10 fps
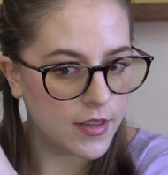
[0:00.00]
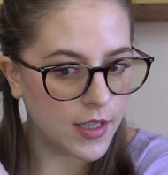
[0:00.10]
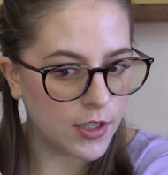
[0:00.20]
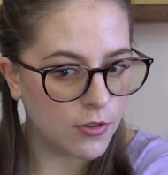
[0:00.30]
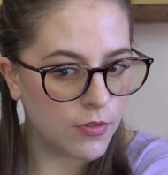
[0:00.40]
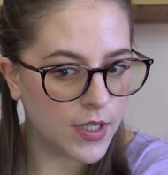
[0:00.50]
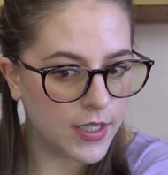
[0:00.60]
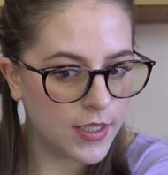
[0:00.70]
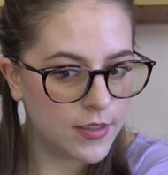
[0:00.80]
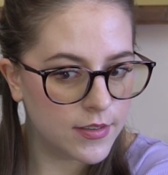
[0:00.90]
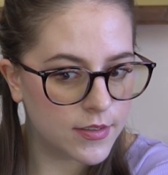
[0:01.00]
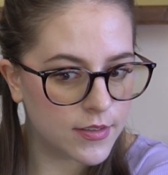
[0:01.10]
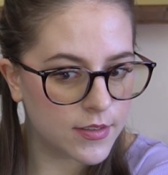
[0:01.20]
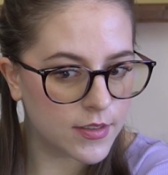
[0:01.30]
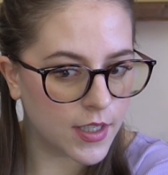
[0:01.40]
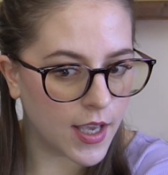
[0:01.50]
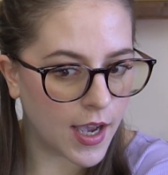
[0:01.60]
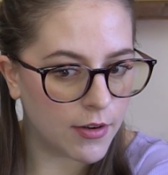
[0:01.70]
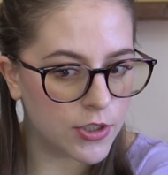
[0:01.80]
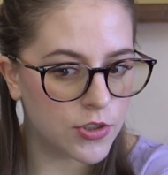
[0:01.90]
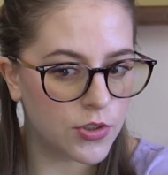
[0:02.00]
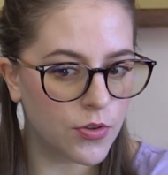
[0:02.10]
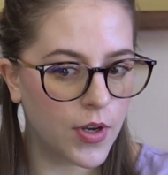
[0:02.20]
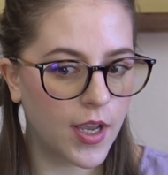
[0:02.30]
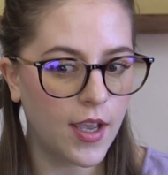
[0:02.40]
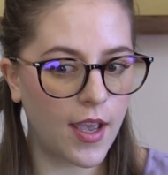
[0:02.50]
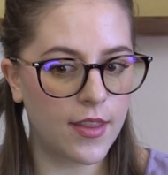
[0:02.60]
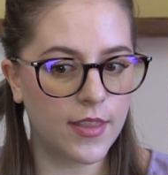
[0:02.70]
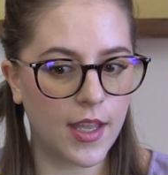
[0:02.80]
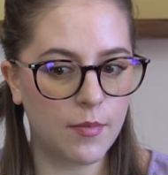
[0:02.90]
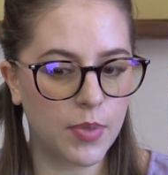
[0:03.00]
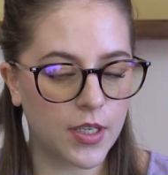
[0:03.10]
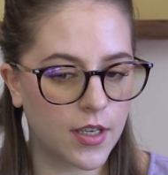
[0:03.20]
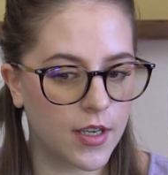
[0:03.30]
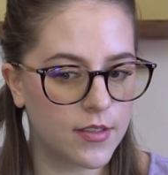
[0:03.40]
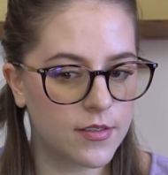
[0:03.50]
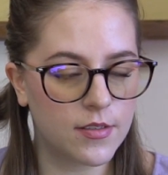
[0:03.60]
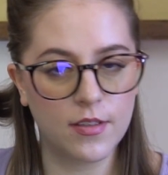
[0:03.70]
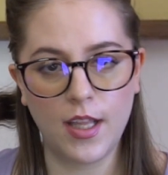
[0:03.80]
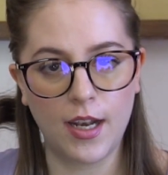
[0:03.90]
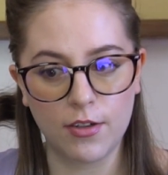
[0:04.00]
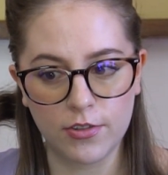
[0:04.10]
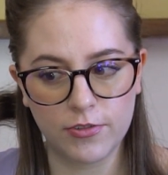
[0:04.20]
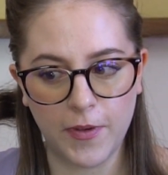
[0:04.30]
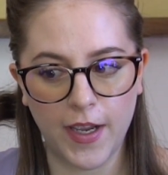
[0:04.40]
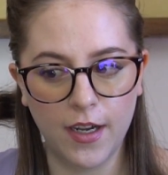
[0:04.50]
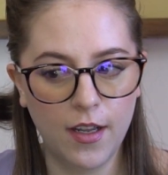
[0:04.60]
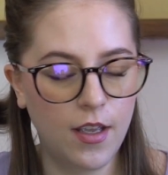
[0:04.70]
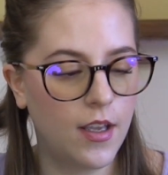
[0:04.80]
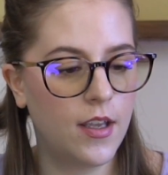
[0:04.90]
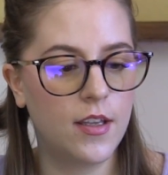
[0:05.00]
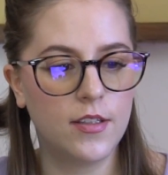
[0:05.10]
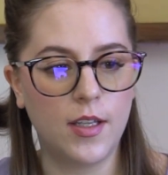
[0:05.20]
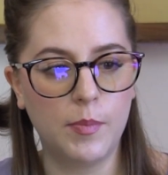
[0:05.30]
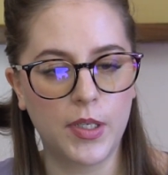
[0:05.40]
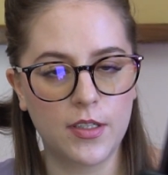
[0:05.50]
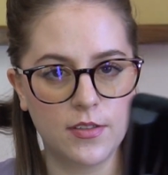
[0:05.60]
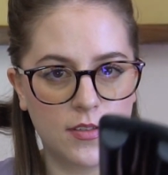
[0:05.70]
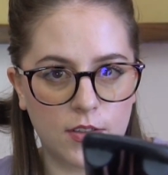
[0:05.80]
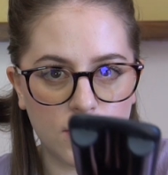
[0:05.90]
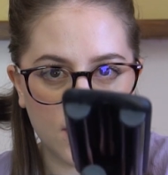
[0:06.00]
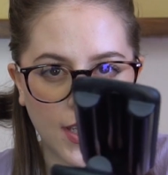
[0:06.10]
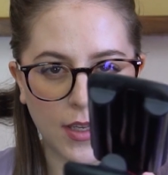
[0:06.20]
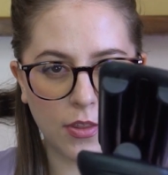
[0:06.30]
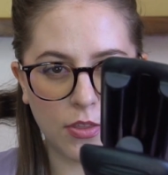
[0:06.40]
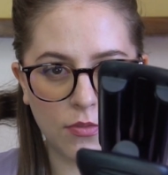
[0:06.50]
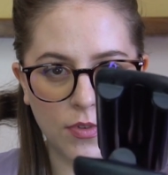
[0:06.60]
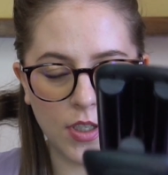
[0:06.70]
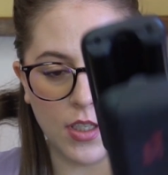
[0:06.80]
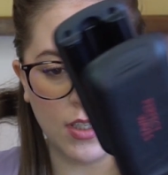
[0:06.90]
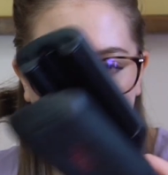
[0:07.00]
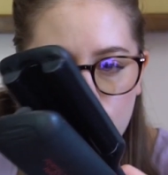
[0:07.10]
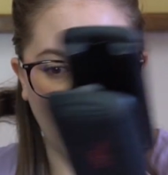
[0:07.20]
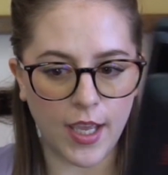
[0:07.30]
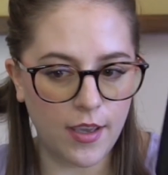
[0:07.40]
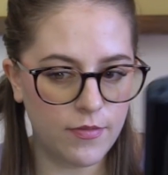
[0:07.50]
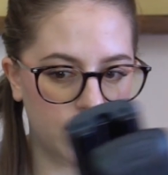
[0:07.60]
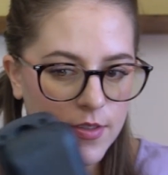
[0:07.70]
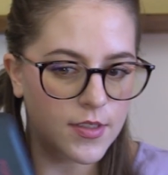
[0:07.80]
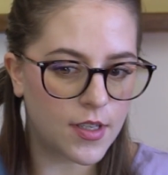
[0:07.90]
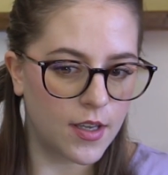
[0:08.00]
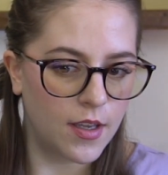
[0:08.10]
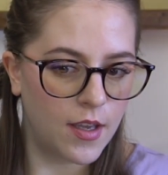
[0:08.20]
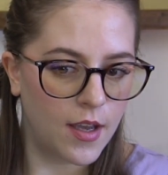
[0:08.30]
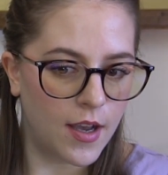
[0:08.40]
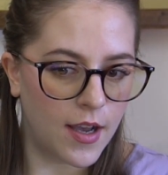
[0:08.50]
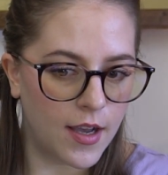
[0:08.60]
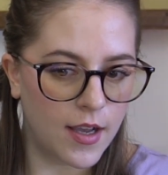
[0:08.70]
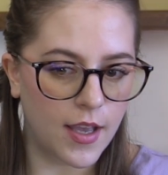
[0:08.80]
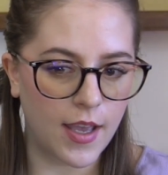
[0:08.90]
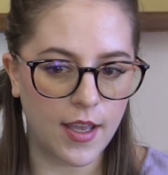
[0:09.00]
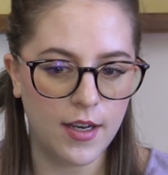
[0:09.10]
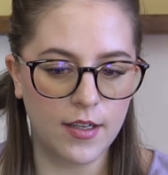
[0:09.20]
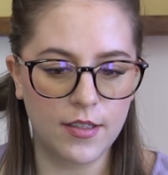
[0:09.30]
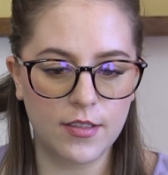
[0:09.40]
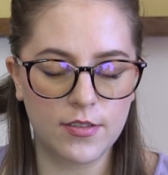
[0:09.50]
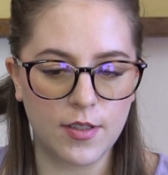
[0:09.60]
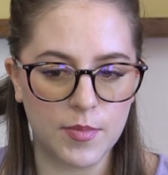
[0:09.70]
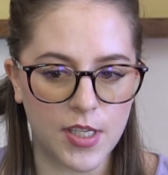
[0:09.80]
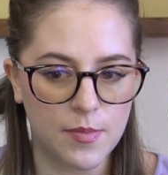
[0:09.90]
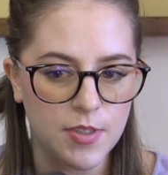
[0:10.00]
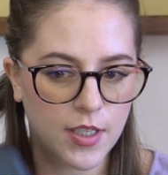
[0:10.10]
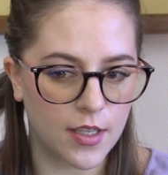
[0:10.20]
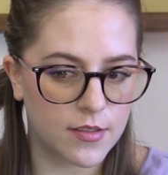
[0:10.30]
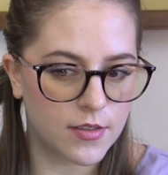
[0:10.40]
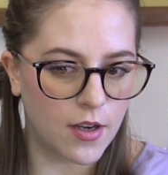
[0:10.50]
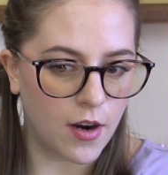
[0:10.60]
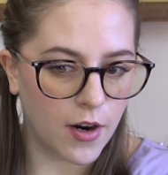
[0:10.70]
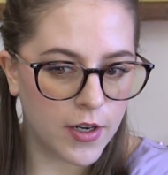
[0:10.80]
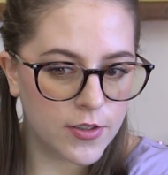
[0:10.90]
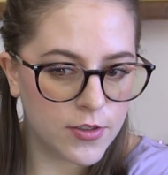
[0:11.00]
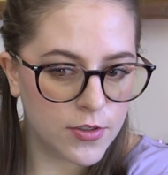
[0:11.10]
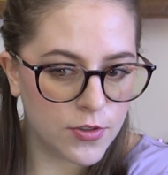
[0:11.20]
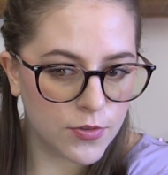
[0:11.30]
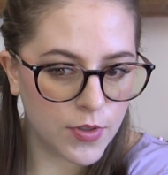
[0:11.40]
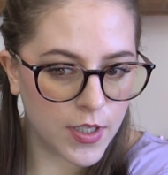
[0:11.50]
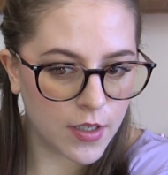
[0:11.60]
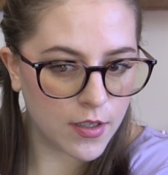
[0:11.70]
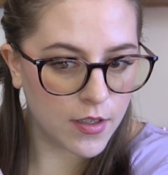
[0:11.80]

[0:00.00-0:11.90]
Then you release, see how it's doing, and then because that looks fine. Then because there's like 3 waves, and sometimes it gets hard to do it